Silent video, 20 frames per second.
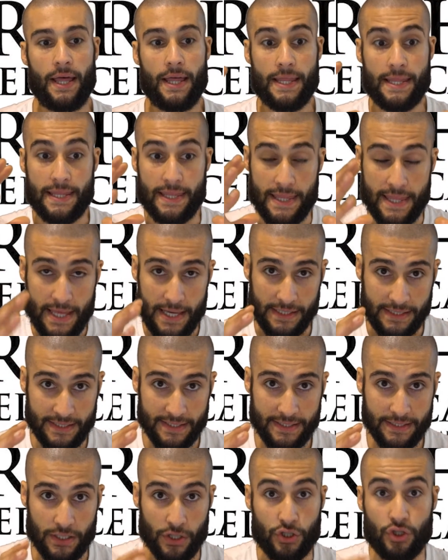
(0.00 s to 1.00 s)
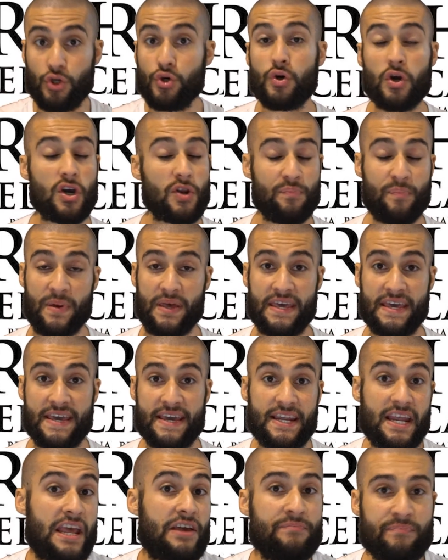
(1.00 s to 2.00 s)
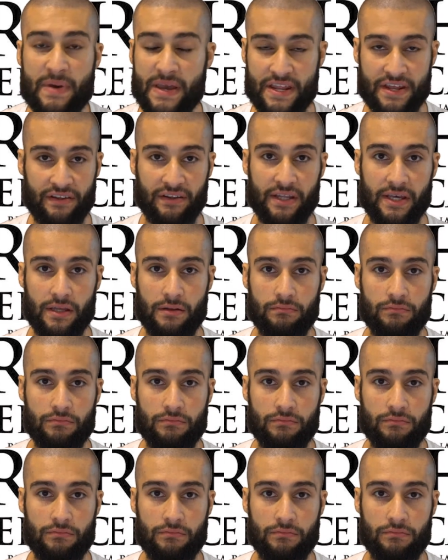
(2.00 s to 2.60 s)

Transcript: this you can begin immediately.